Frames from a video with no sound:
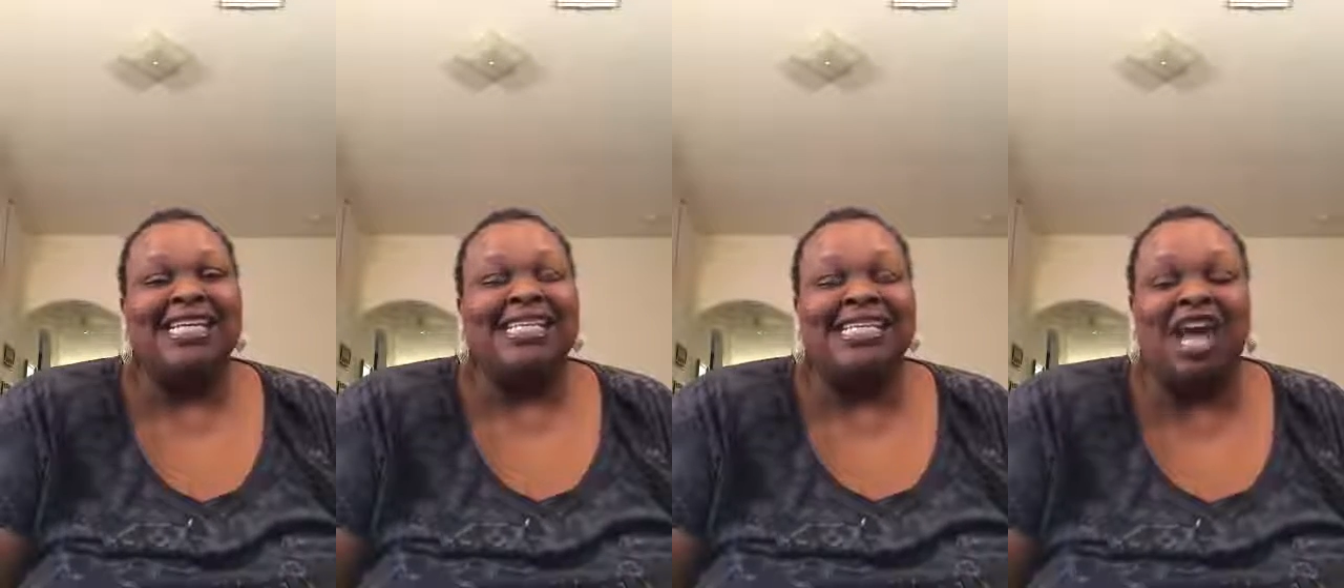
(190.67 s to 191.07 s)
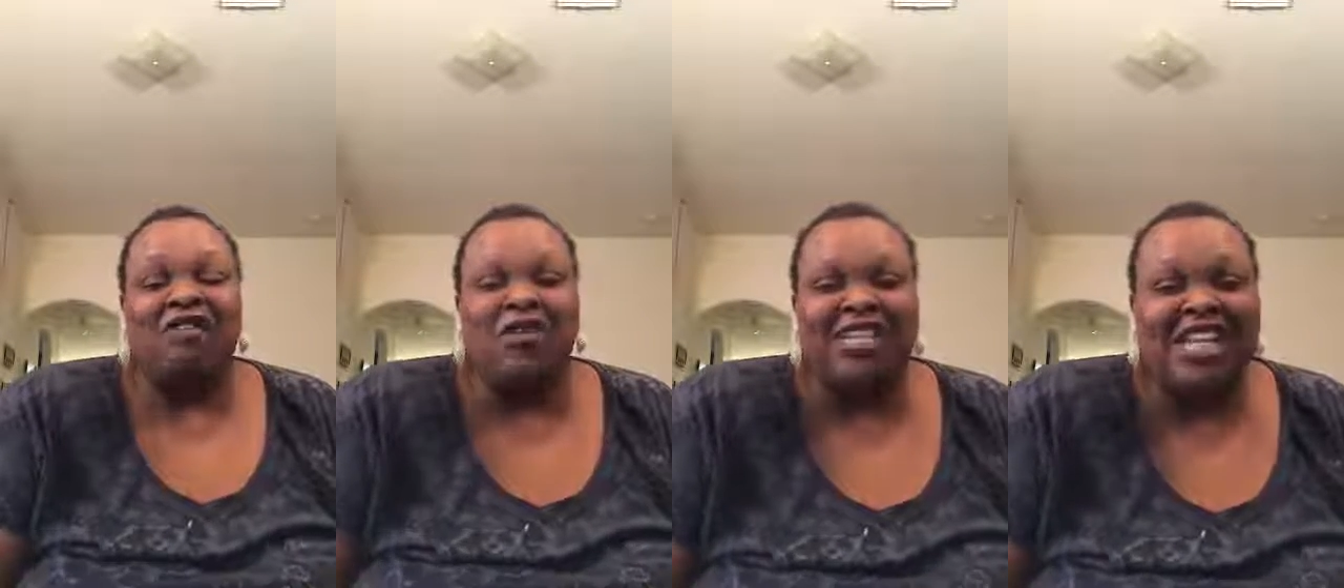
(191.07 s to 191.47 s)

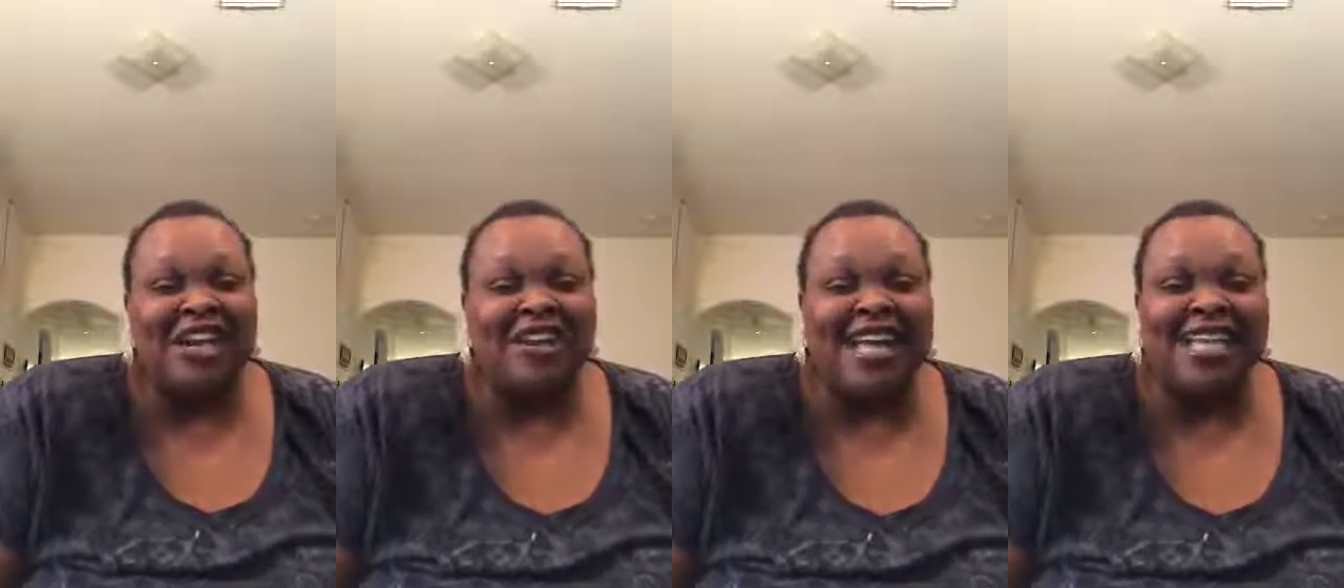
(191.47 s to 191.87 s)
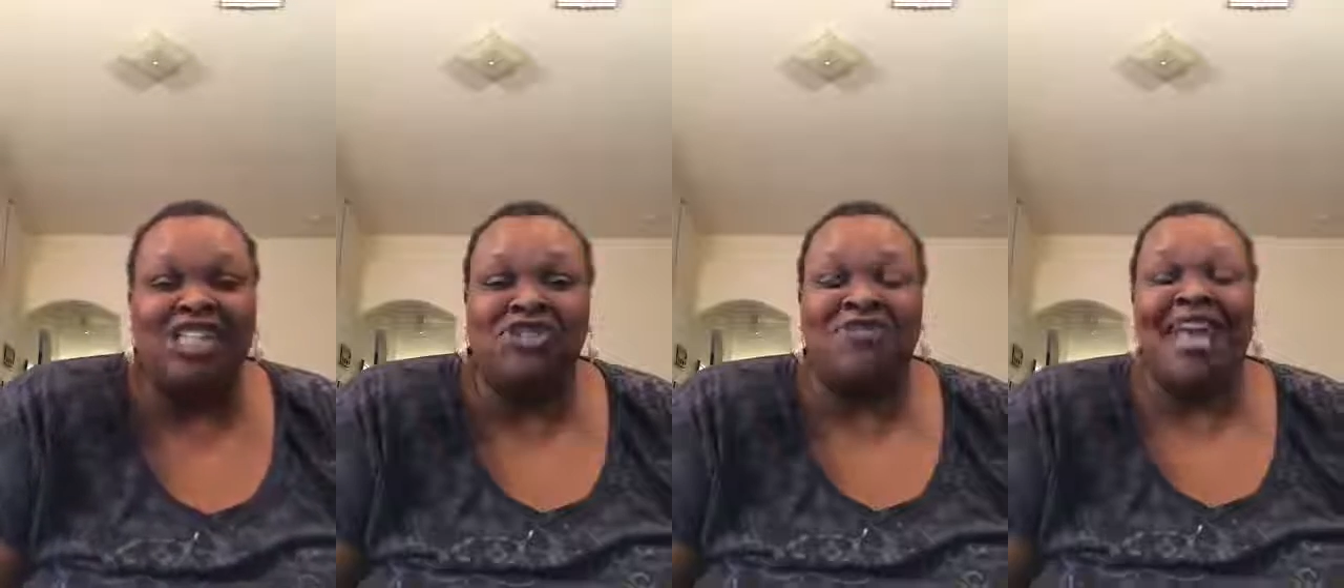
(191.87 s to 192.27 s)
Southwest
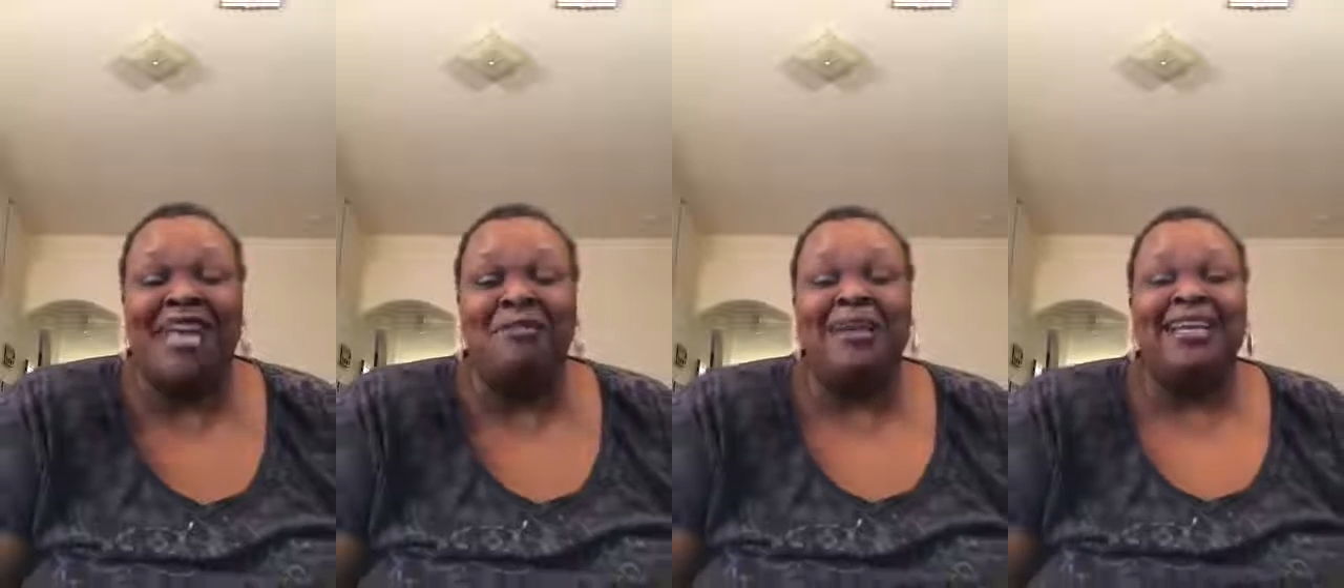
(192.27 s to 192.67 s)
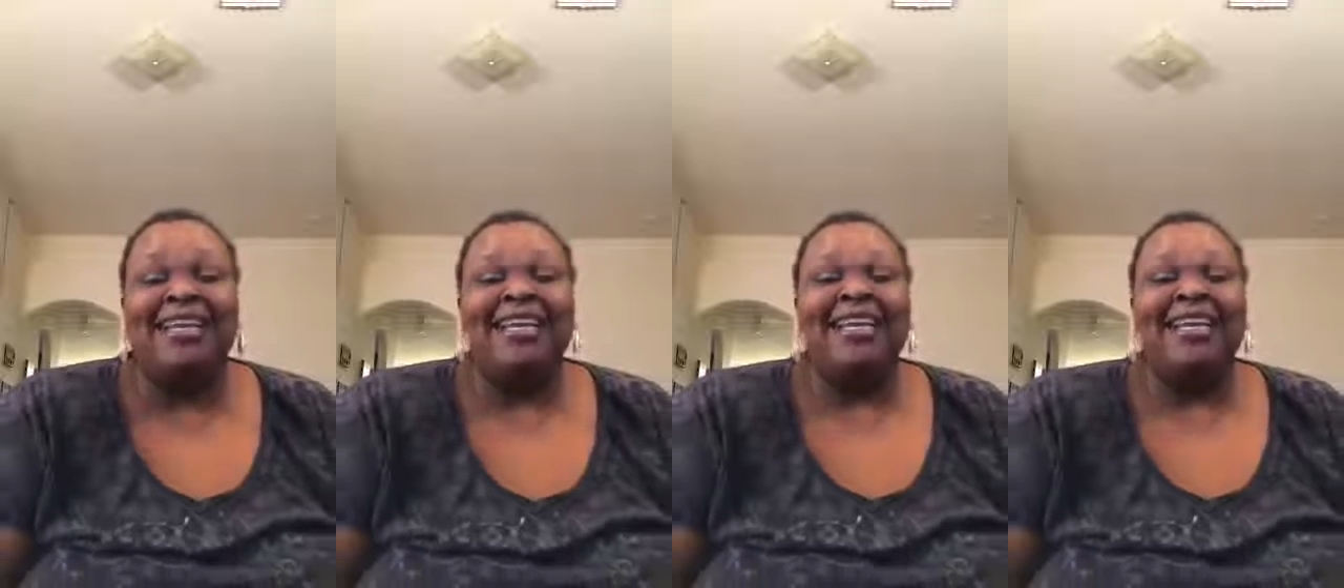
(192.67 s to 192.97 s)
Airlines, you name it.